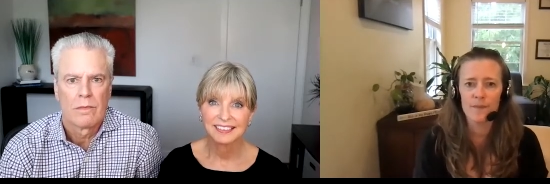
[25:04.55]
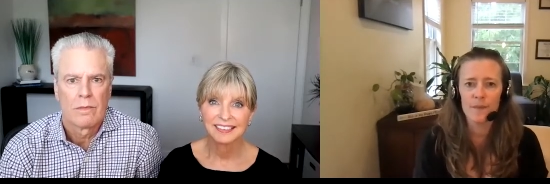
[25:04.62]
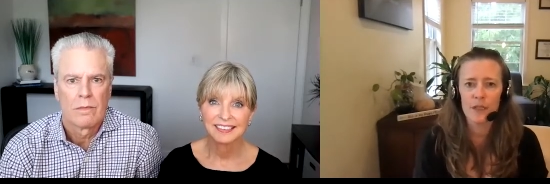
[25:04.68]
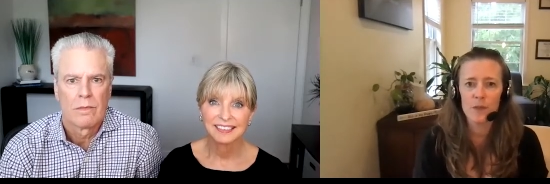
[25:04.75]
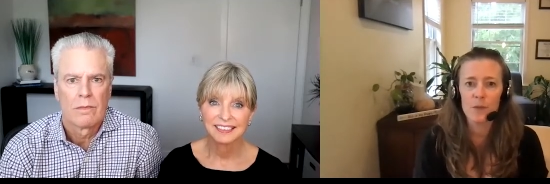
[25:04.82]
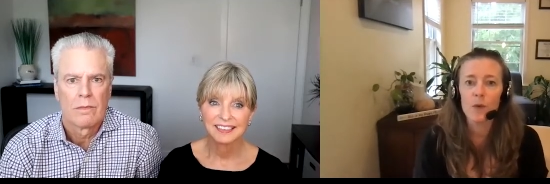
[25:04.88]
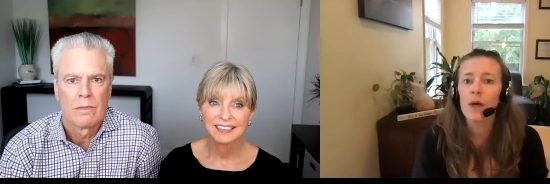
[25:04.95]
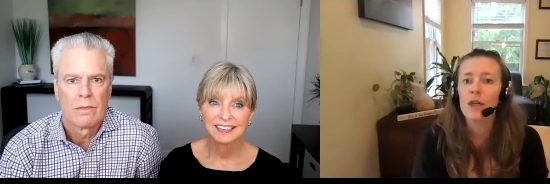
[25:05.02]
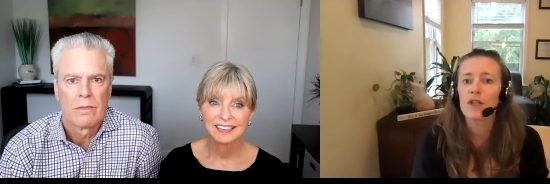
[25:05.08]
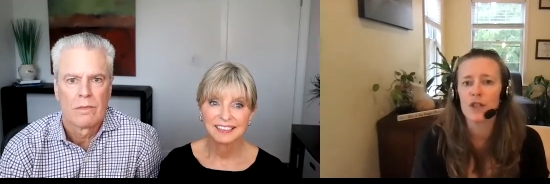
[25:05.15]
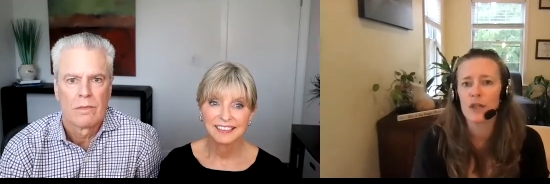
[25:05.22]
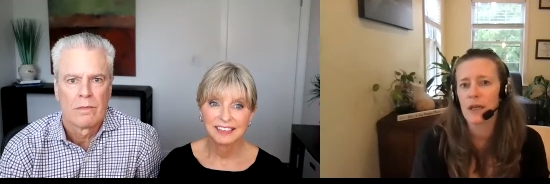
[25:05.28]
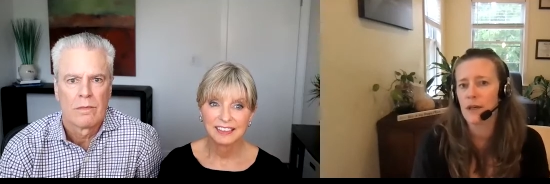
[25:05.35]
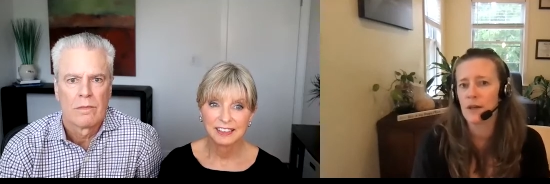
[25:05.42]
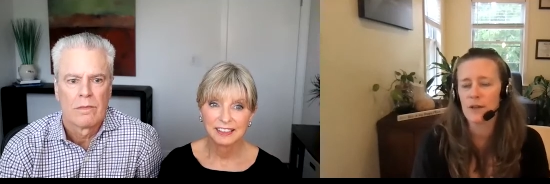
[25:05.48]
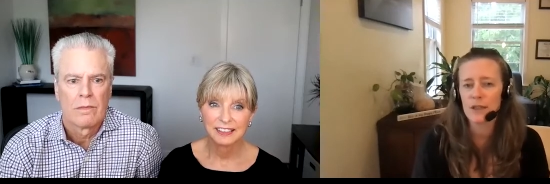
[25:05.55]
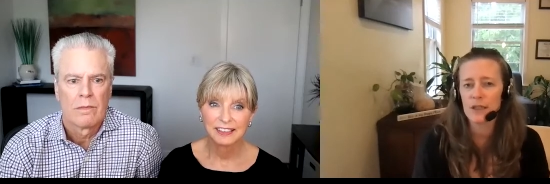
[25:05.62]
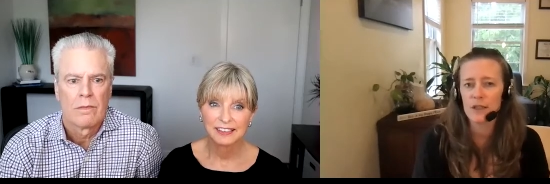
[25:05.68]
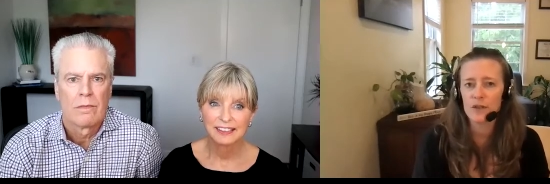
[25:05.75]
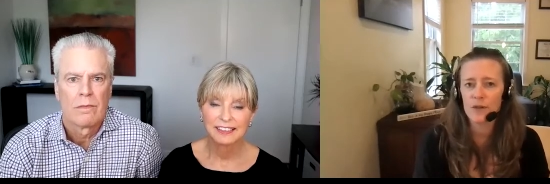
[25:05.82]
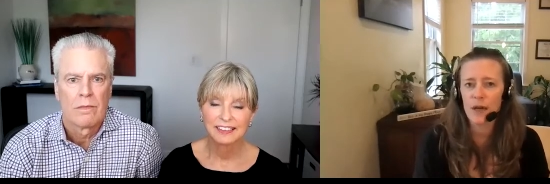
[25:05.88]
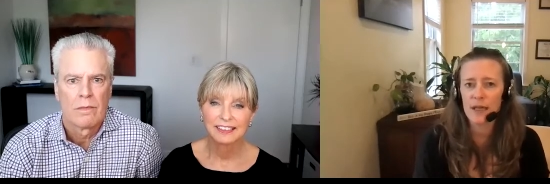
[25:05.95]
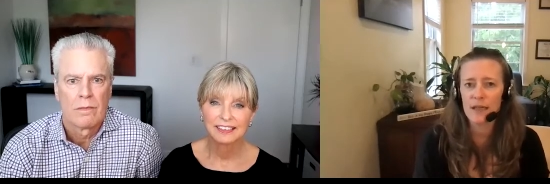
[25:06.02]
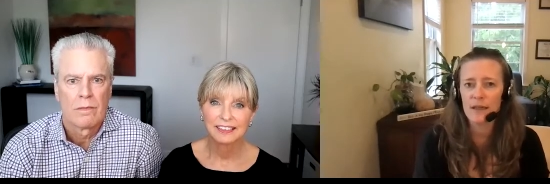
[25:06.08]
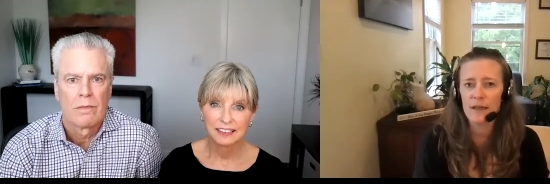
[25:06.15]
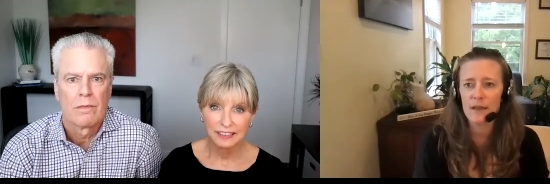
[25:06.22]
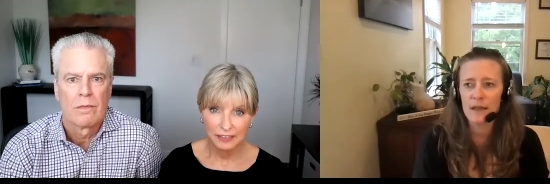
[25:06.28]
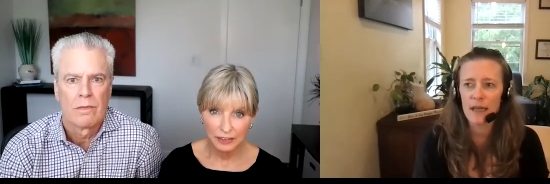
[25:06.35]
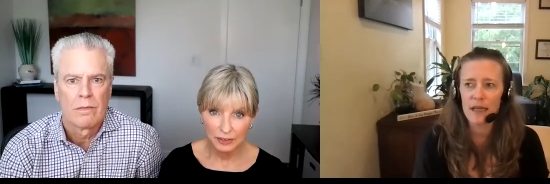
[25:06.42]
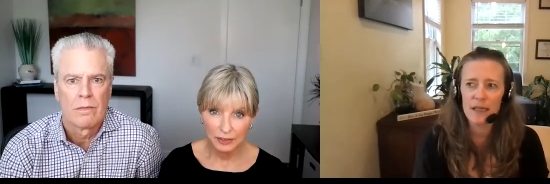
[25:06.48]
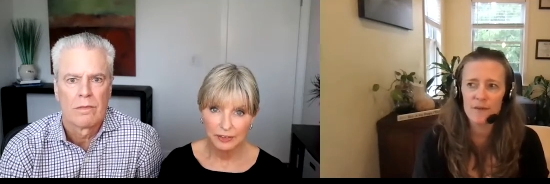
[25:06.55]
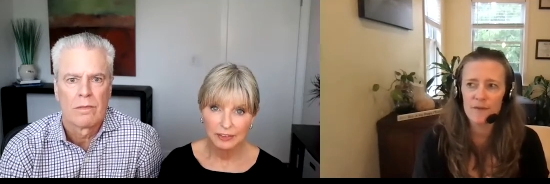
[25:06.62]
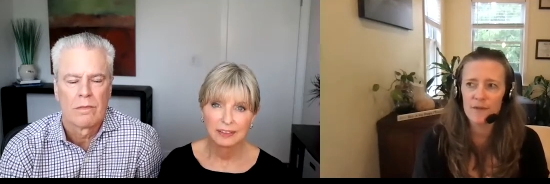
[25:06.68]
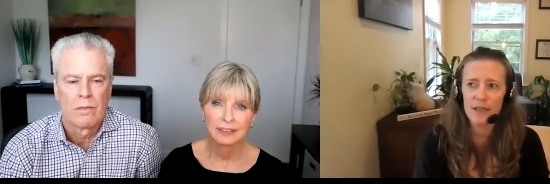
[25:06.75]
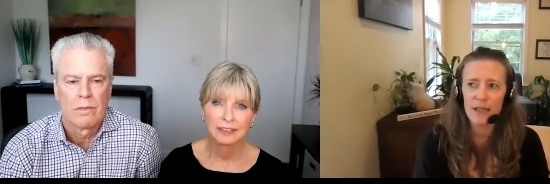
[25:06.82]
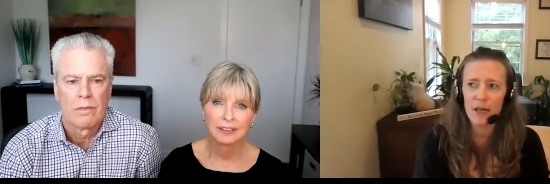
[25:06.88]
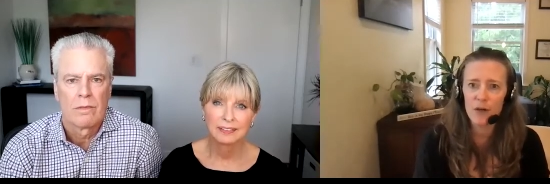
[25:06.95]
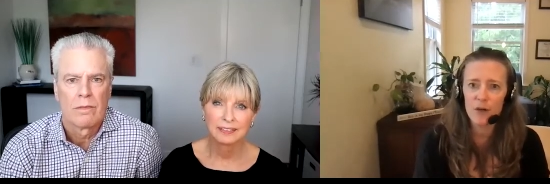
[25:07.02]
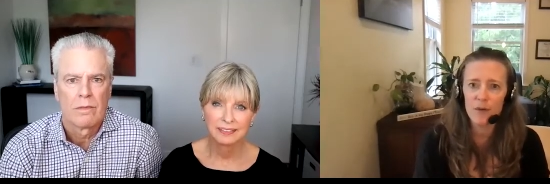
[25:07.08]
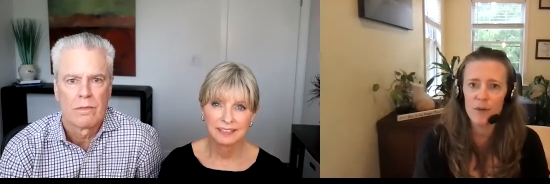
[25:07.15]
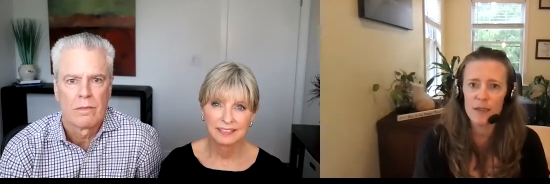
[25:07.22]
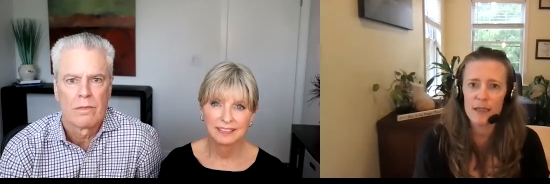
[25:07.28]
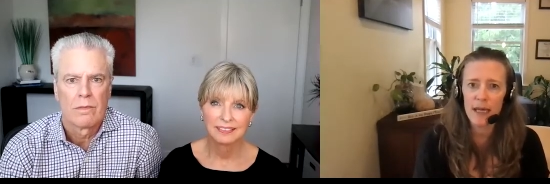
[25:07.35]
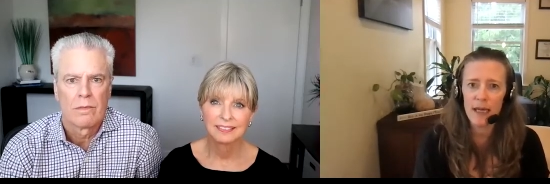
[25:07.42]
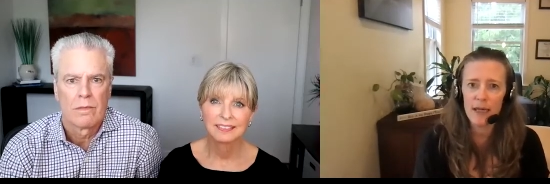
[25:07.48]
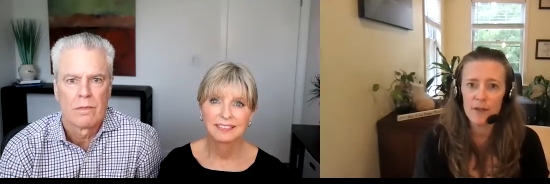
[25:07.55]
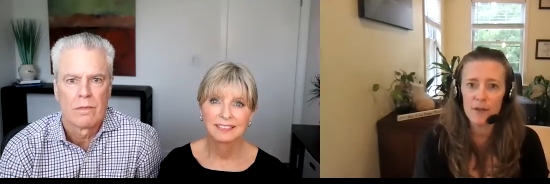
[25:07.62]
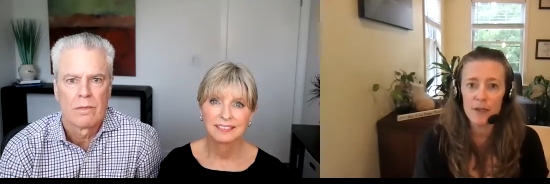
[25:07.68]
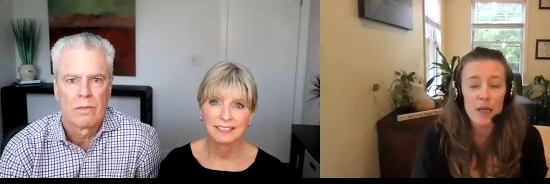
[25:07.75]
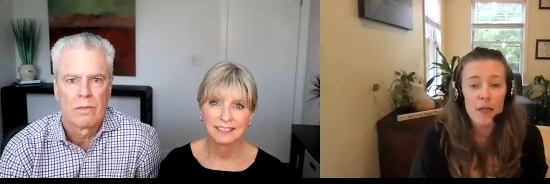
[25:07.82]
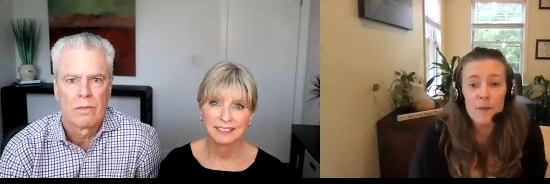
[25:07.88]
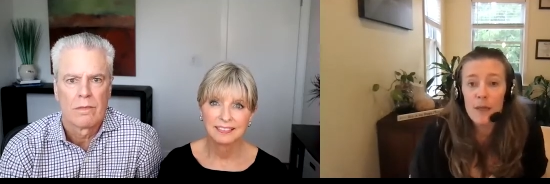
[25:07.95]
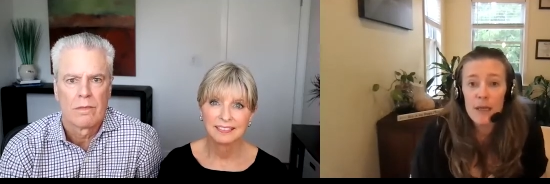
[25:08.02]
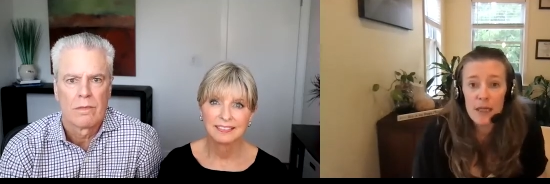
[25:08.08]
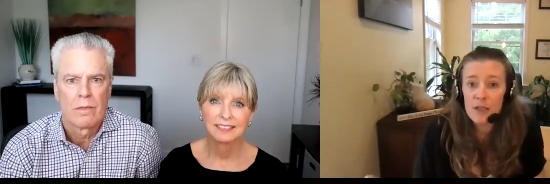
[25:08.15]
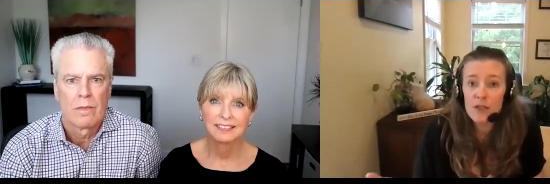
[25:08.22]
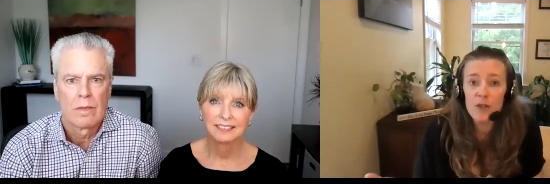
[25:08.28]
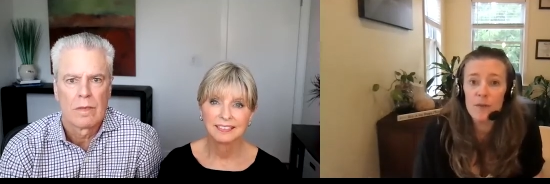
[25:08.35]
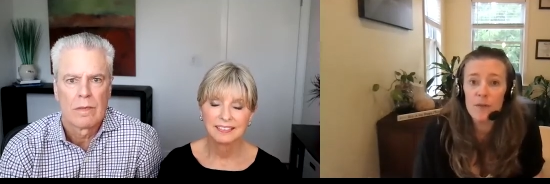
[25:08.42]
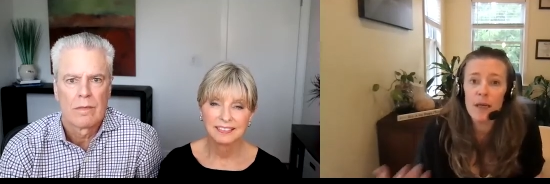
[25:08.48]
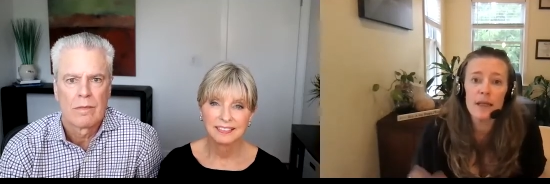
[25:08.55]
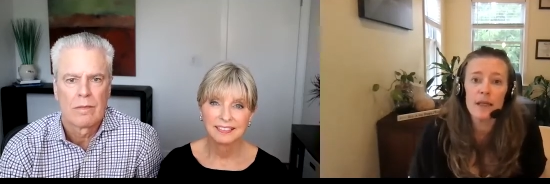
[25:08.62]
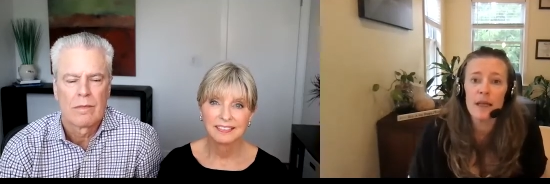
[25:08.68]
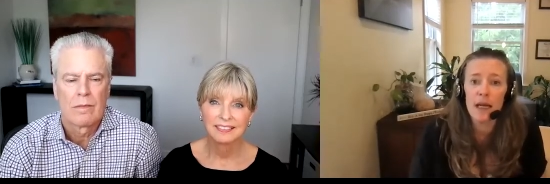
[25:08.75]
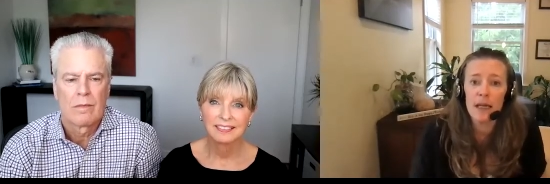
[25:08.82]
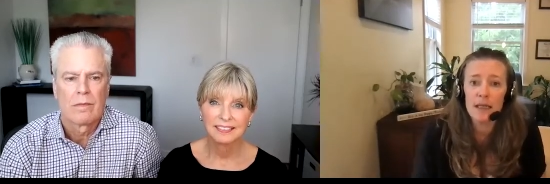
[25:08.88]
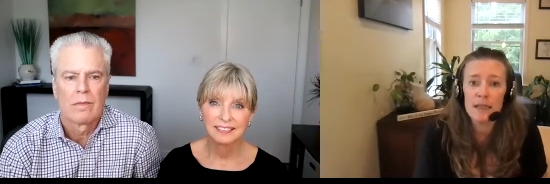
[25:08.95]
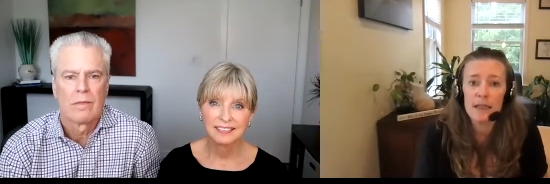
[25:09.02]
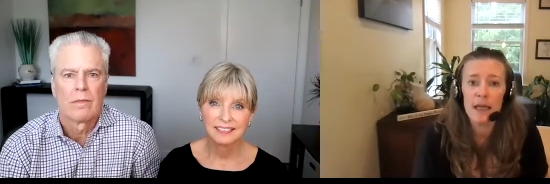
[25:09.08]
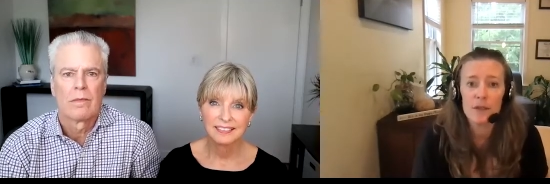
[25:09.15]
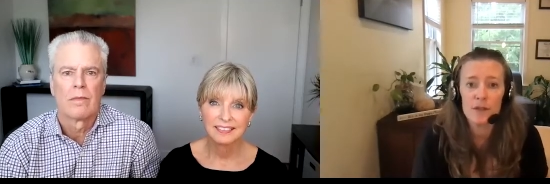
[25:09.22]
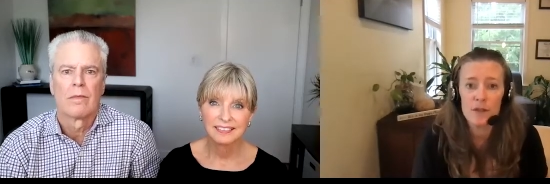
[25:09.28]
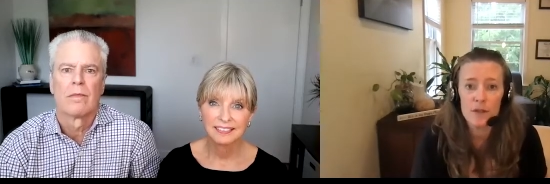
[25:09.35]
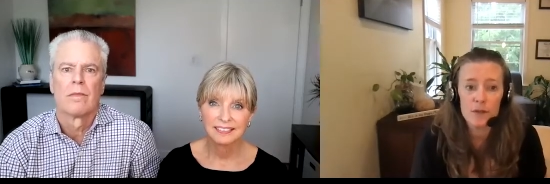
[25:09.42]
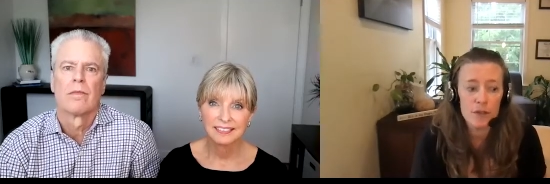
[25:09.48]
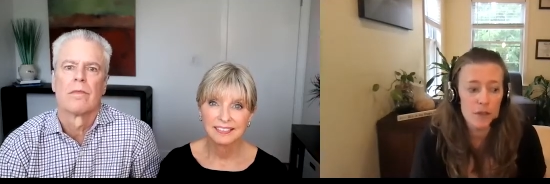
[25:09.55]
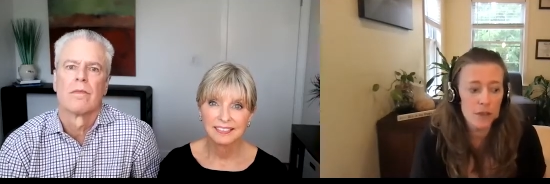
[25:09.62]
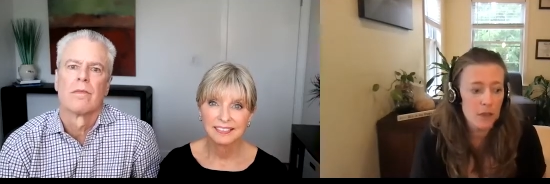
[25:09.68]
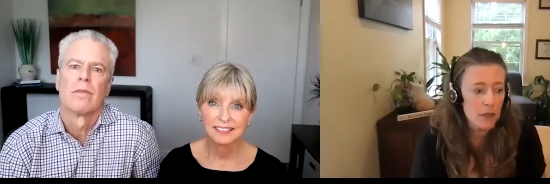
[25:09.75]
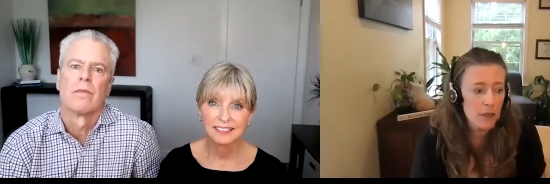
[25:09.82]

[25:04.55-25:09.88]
Speaker 1: some questionnaires and trying to kind of narrow it down because you're right the guidance counselors